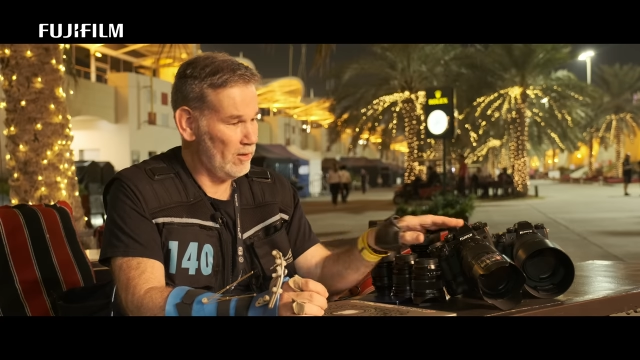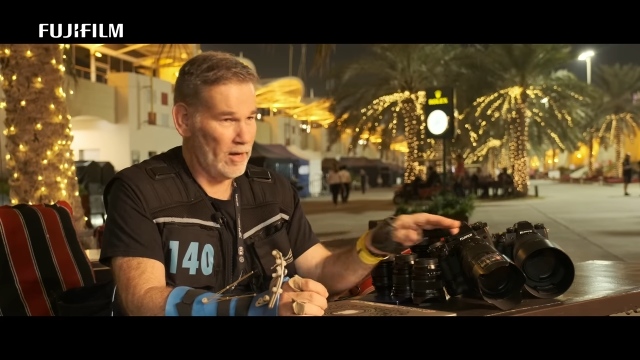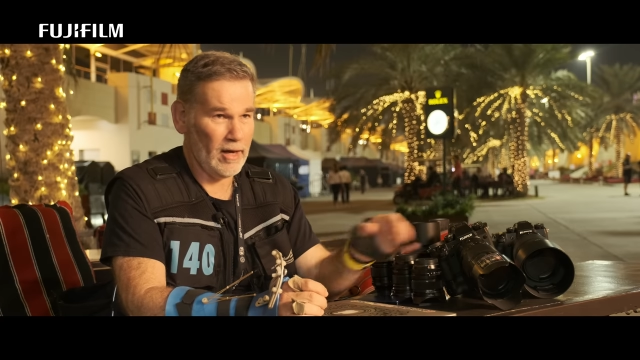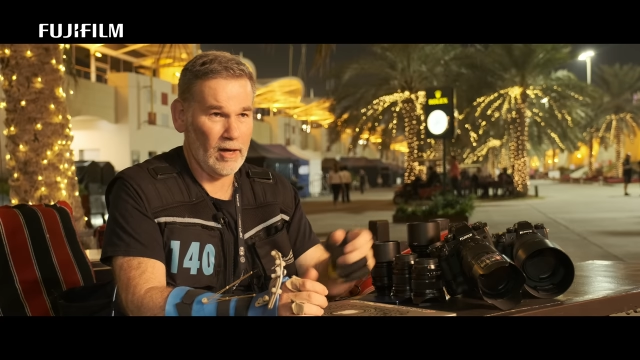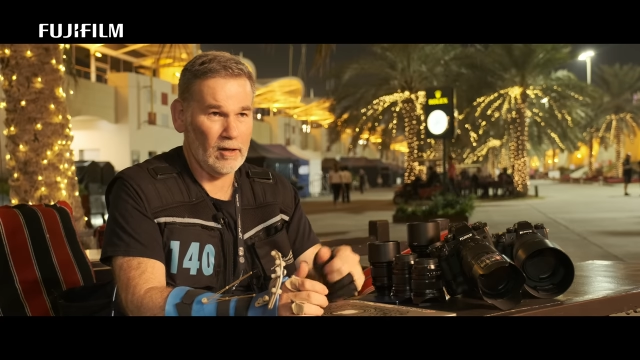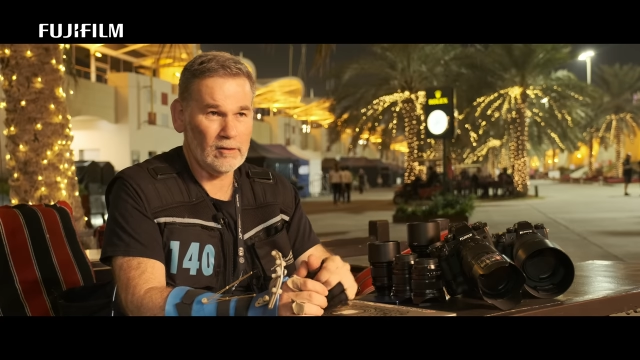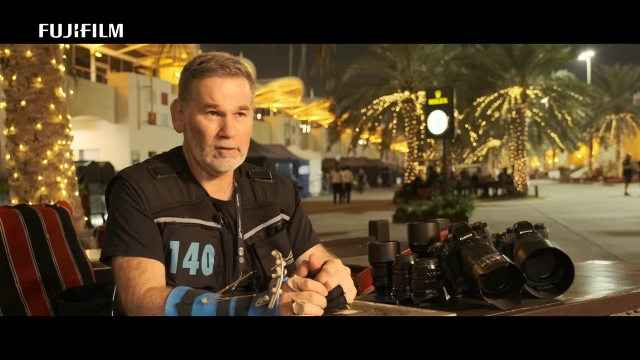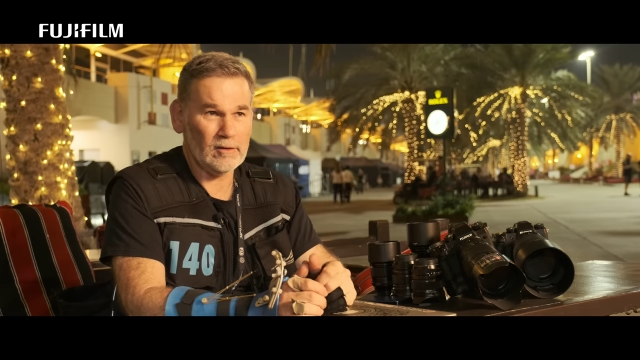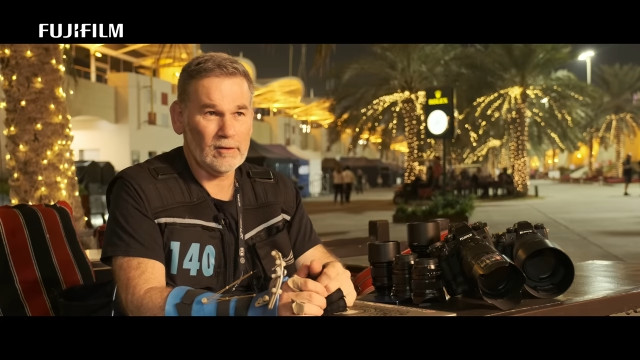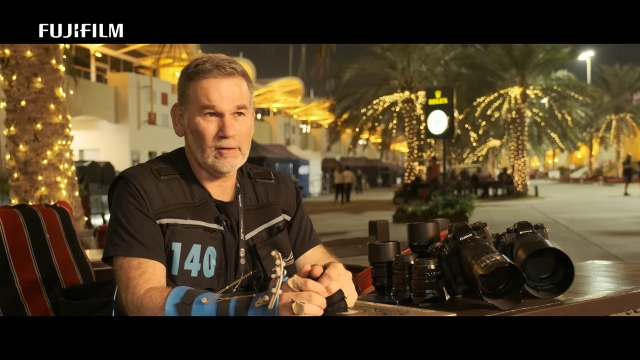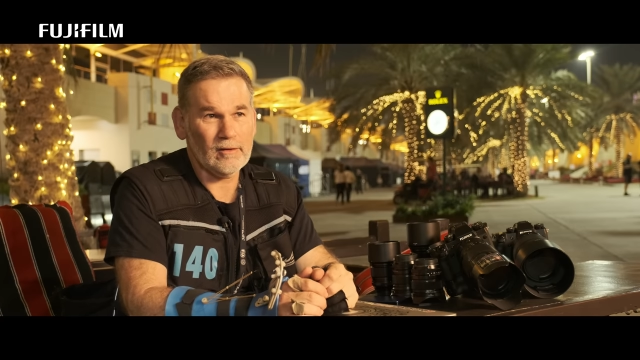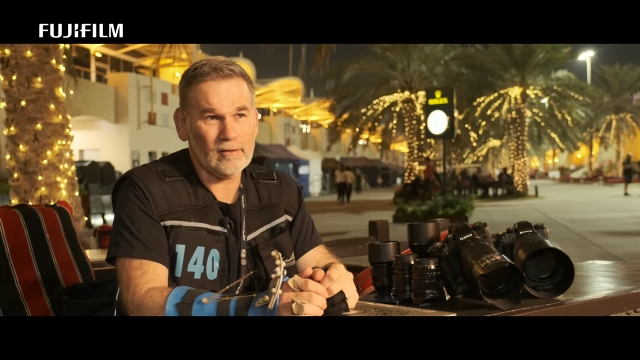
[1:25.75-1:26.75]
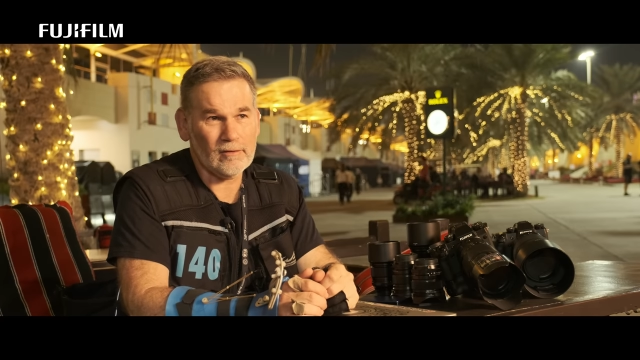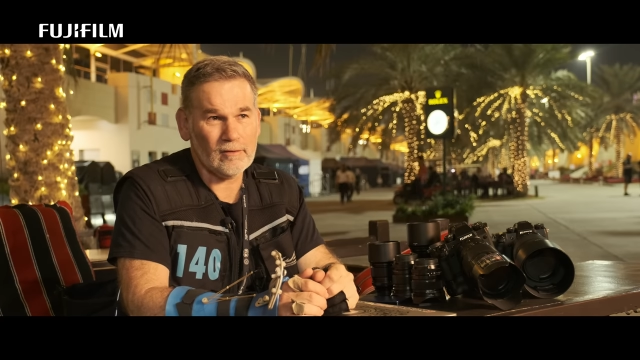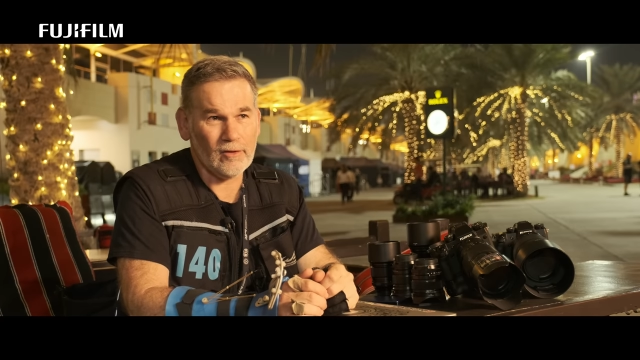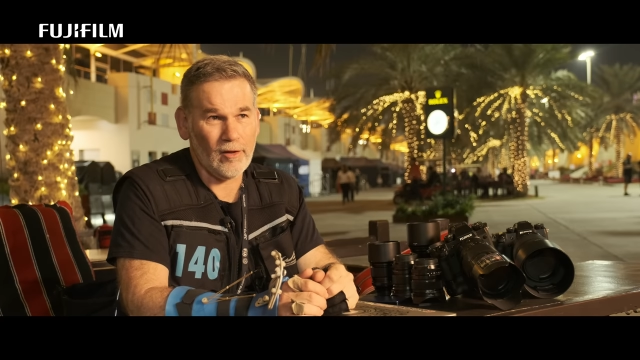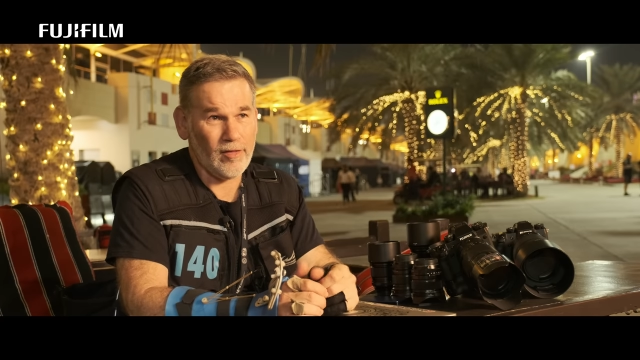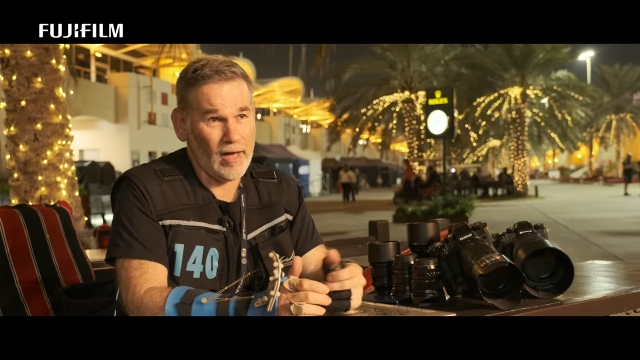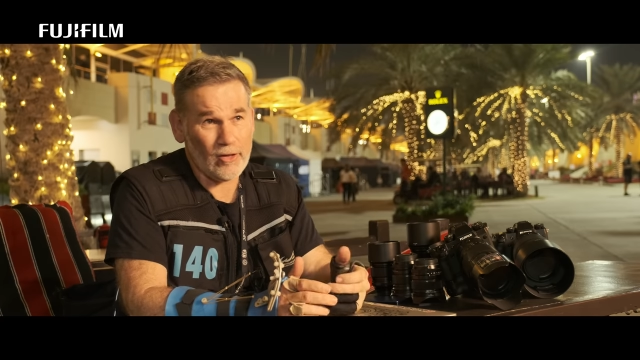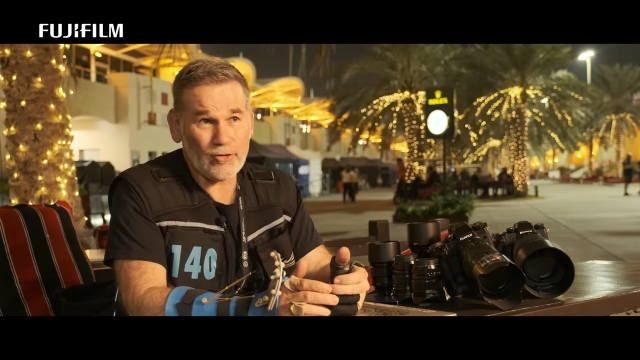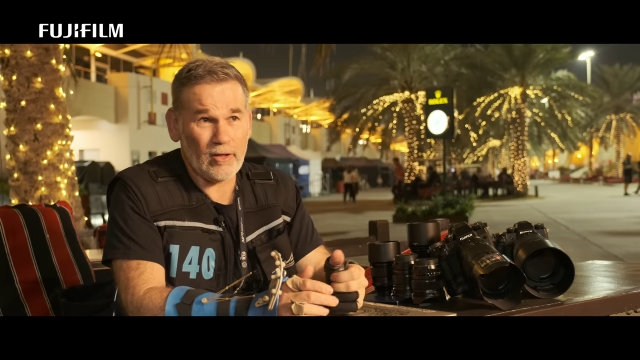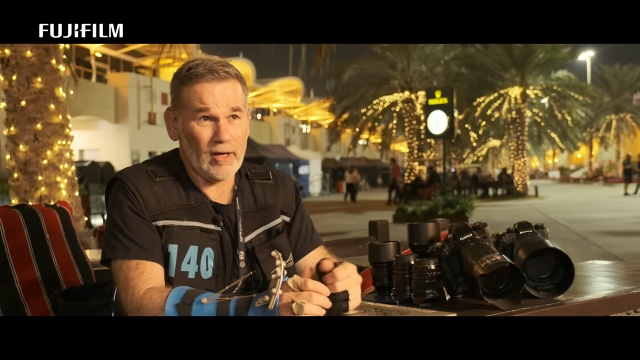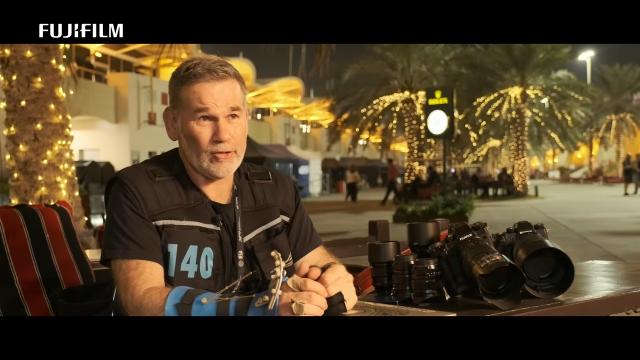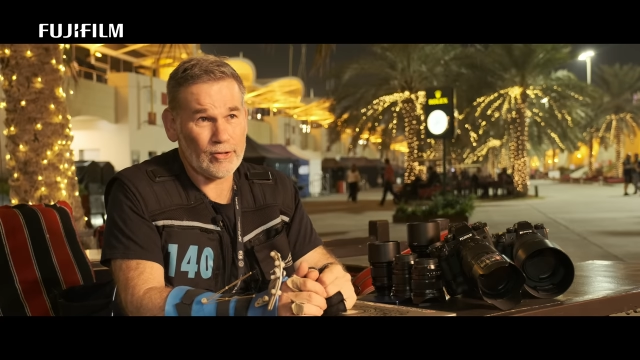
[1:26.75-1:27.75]
Now,
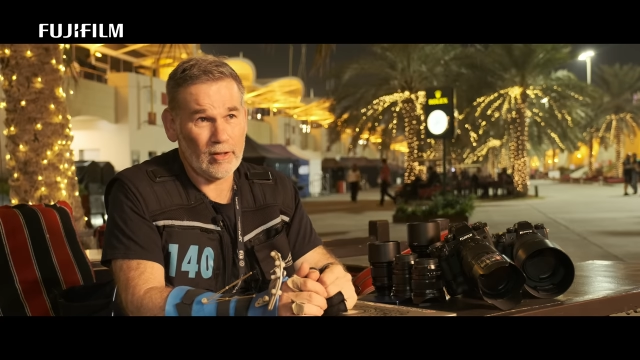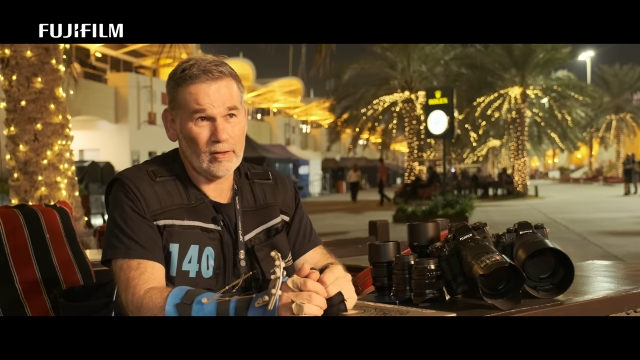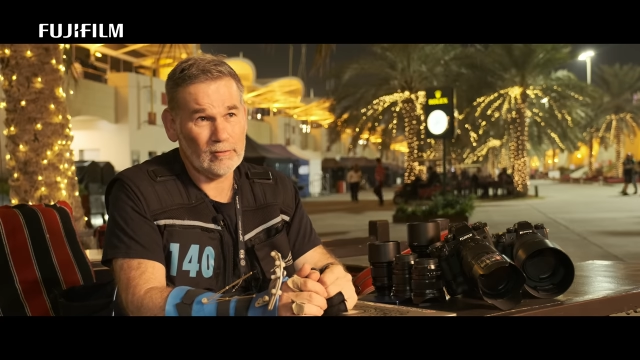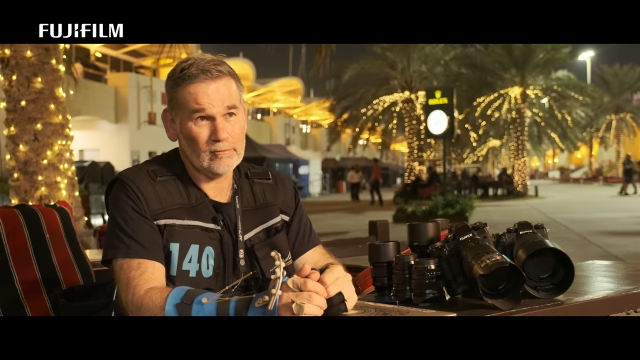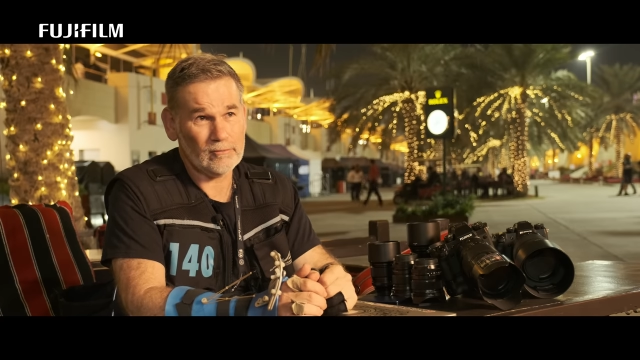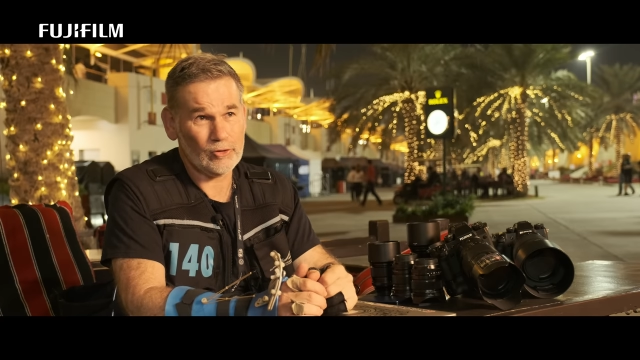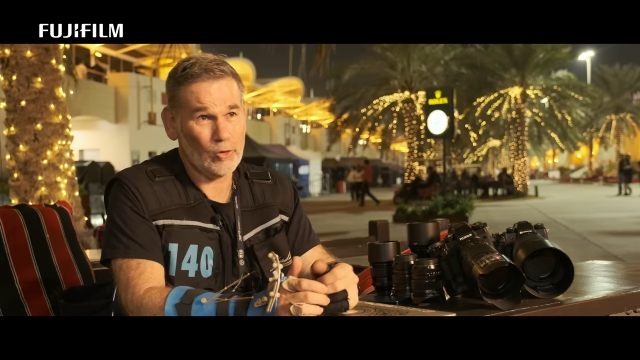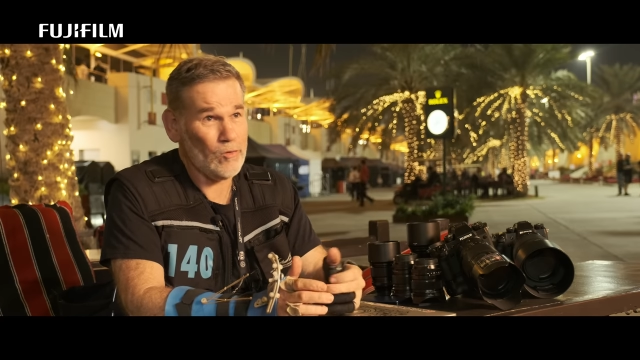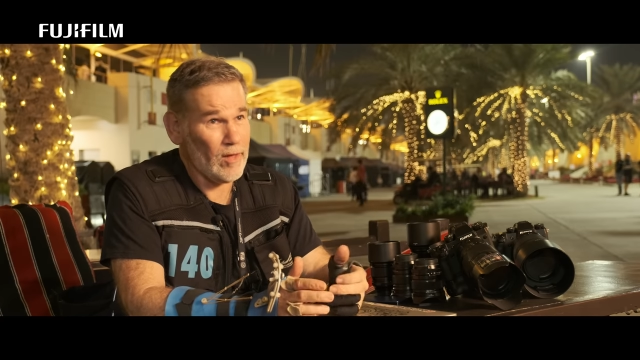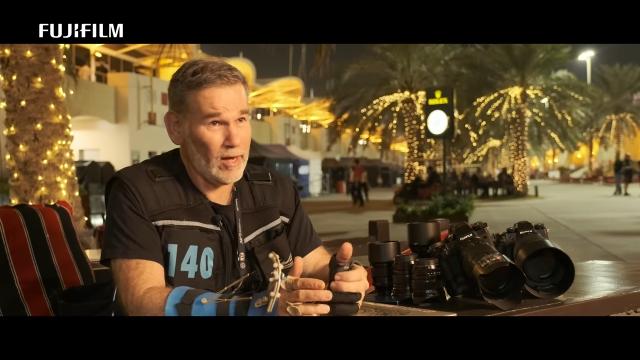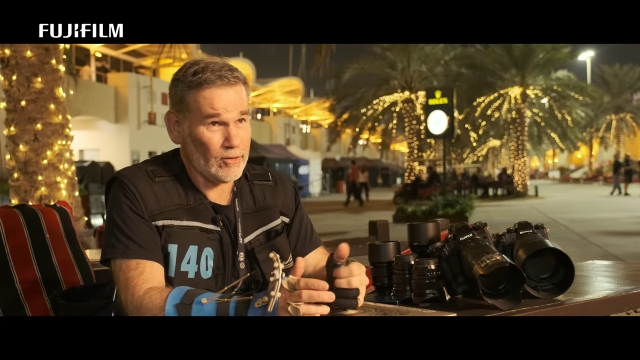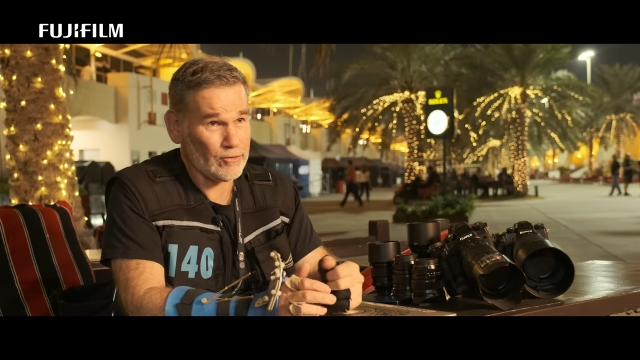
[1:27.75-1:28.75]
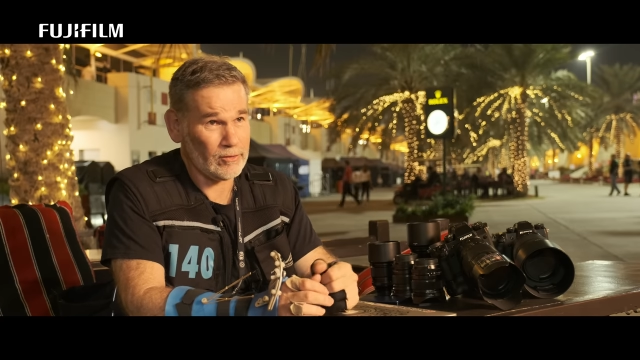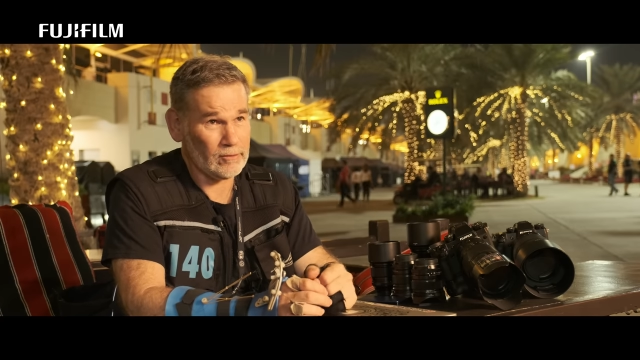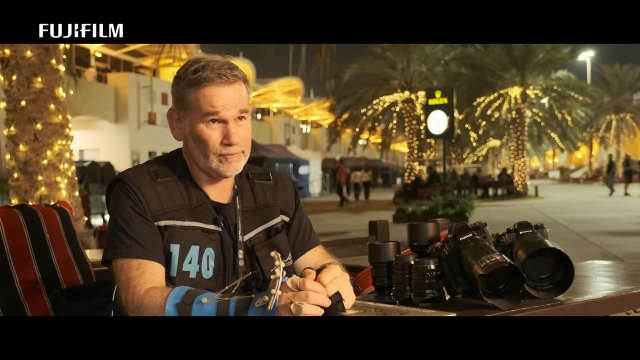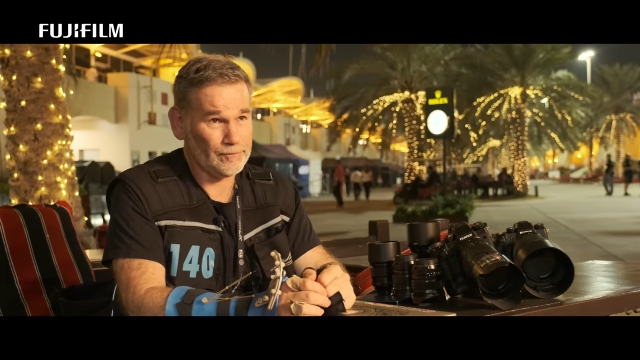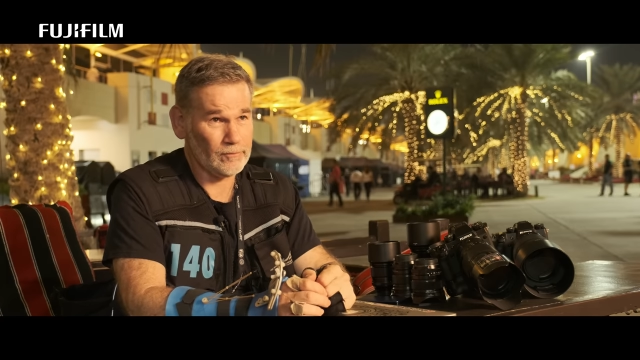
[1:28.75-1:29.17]
1,000 ISO, 2,000.